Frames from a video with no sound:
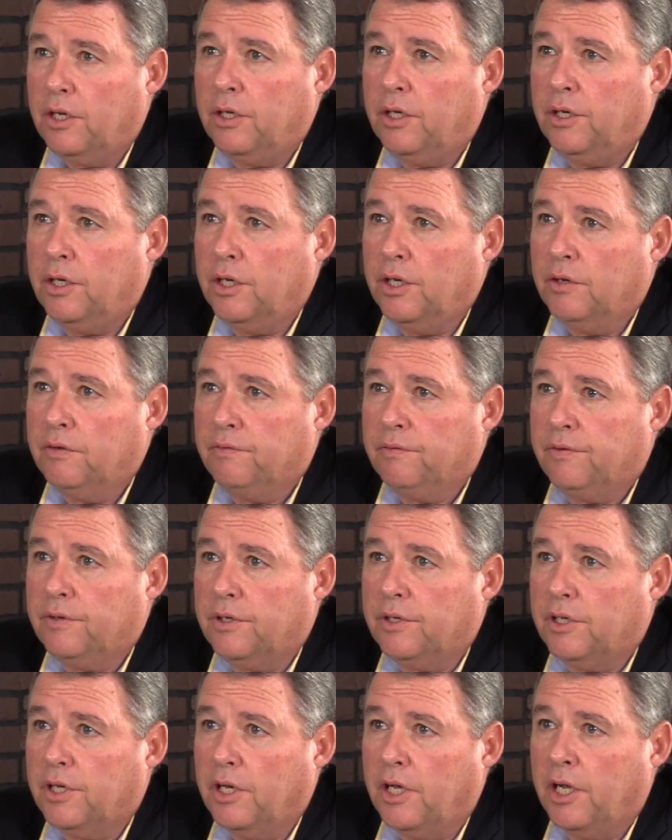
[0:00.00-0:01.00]
give
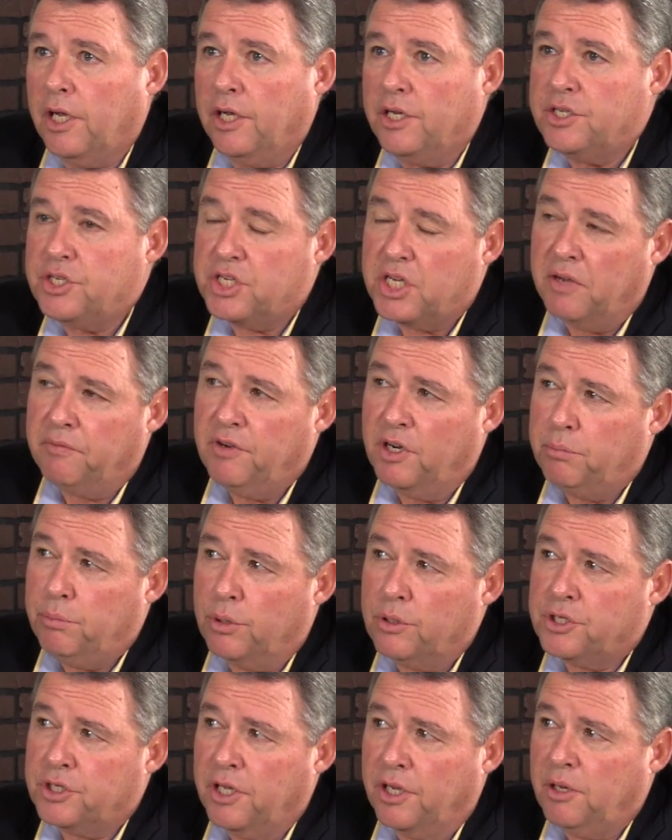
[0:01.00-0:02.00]
a
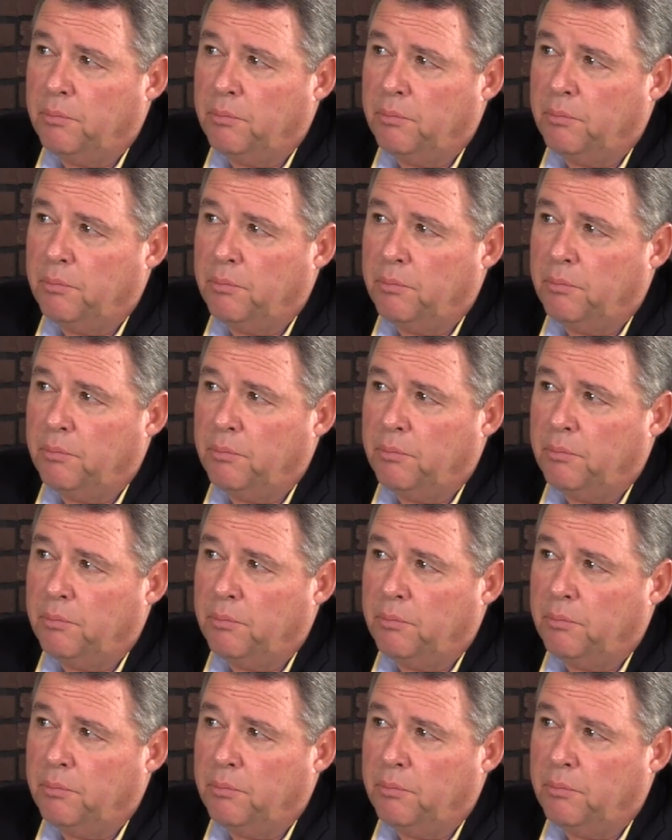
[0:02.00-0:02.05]
70%